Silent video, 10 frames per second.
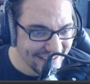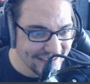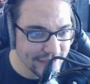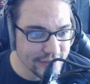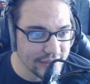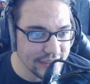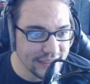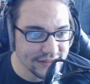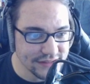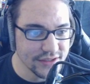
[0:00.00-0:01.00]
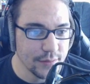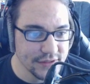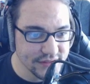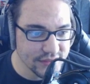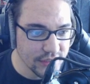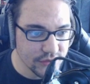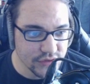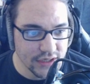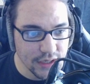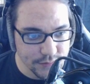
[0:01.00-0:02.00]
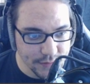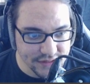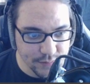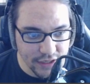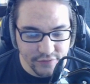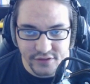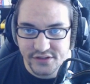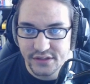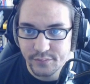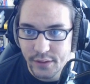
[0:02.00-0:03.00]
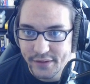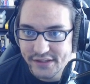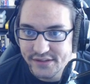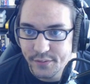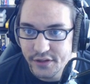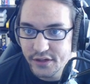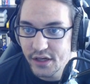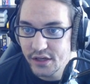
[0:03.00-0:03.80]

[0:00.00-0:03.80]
Yeah, Colin says, sorry, I missed the start. You're trying to optimize the POW function by making it smaller?